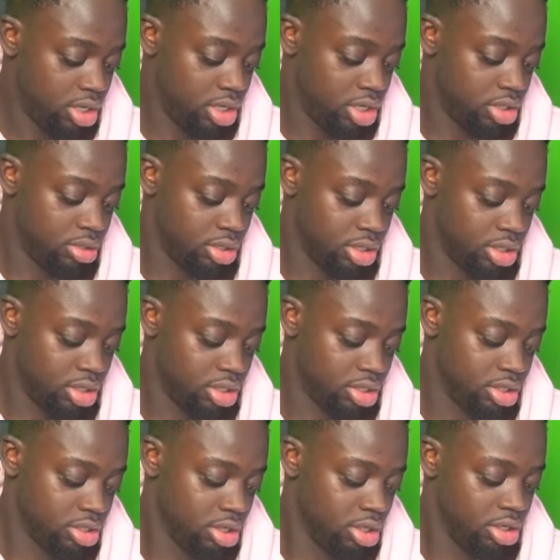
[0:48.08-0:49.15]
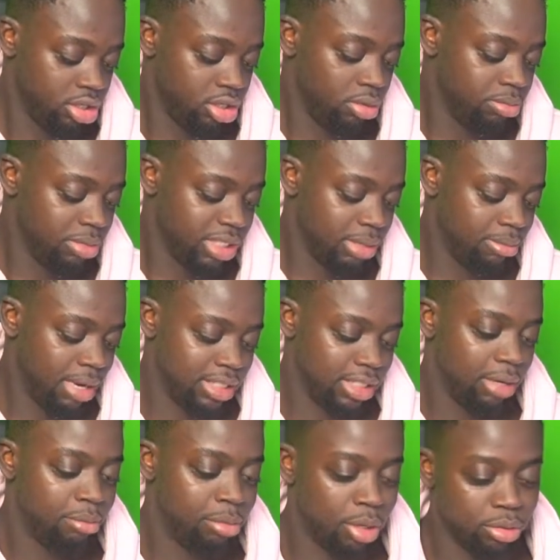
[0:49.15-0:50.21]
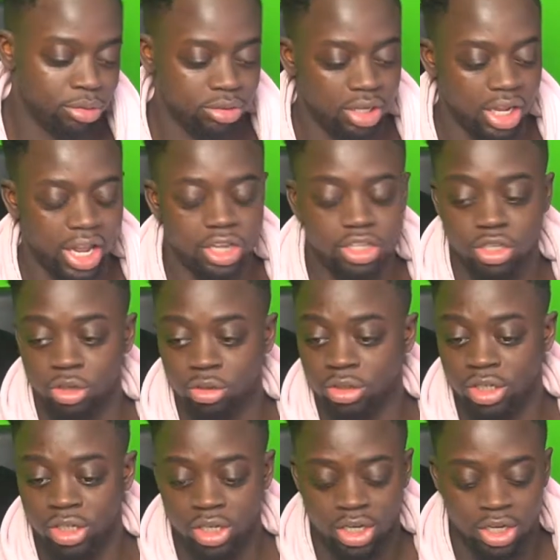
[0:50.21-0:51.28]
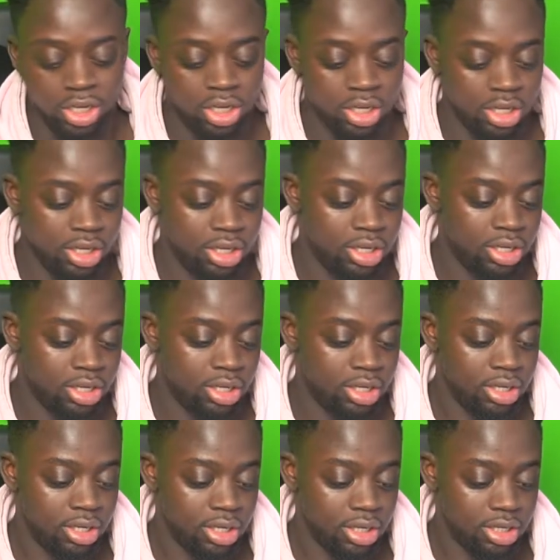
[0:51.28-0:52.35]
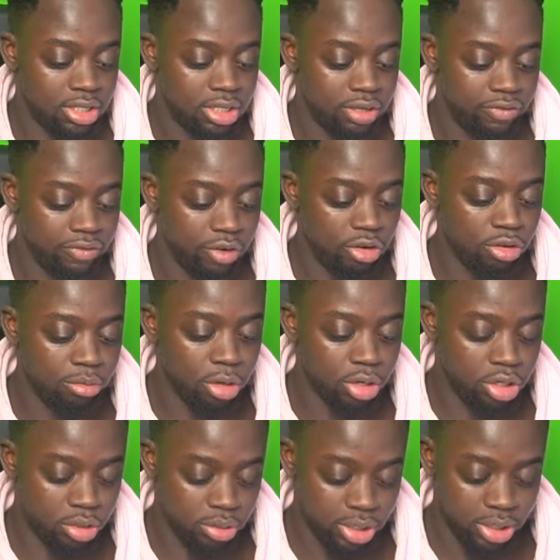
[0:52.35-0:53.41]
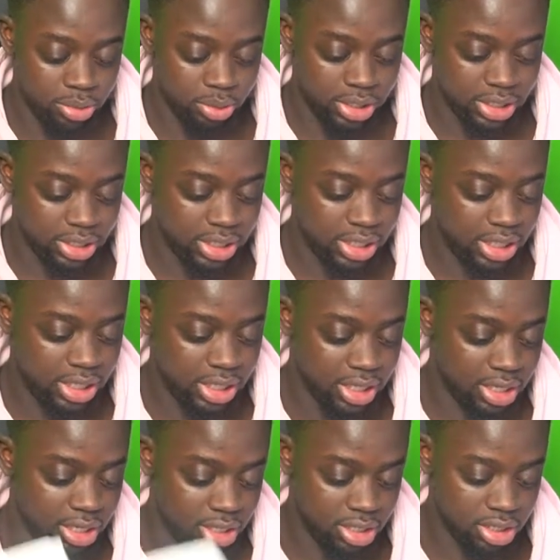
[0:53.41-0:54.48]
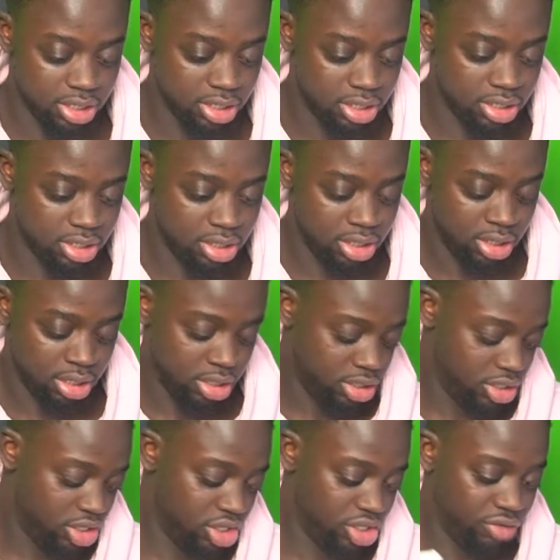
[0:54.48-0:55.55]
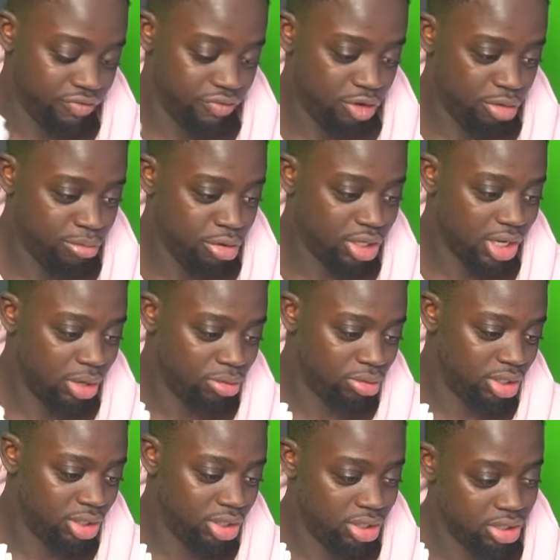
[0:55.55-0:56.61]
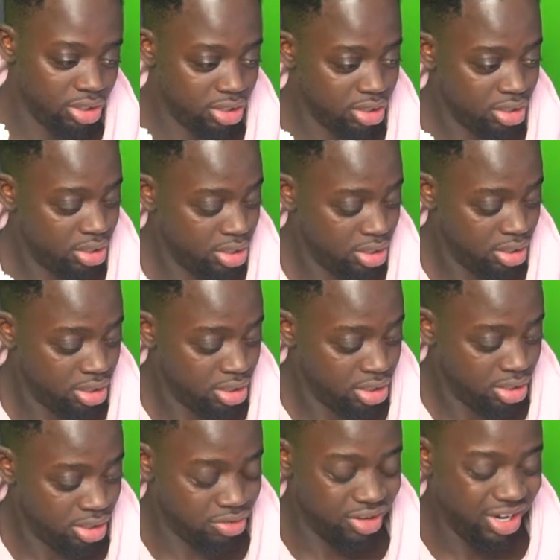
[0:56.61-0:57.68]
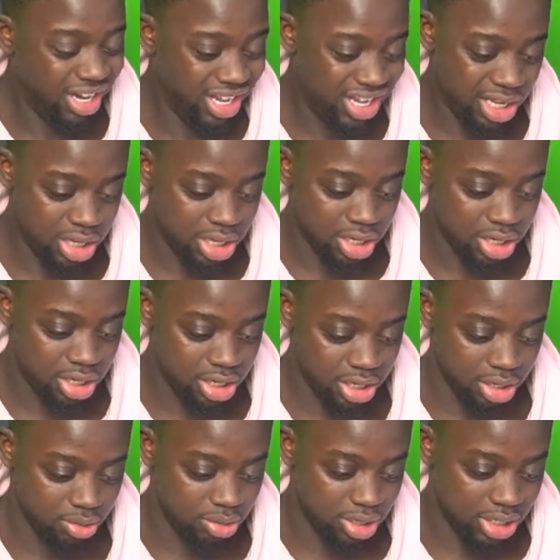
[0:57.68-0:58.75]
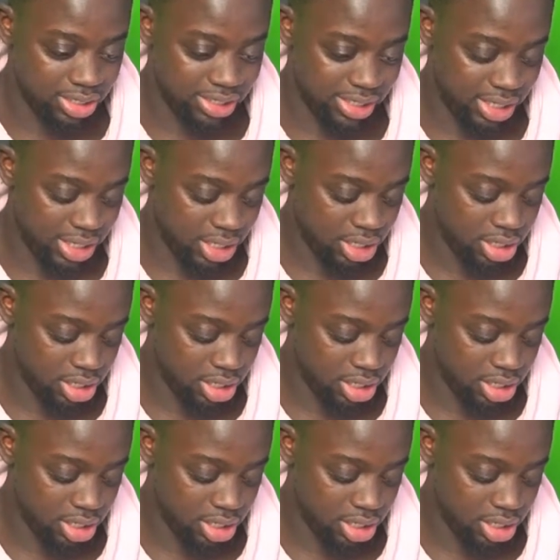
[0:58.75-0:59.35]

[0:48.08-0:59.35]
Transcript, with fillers: This one. Don't mess up my tempo EXO. This is the photo book though. And where's the CD? Is it just the photo book that I ordered? Really? I did order the CD?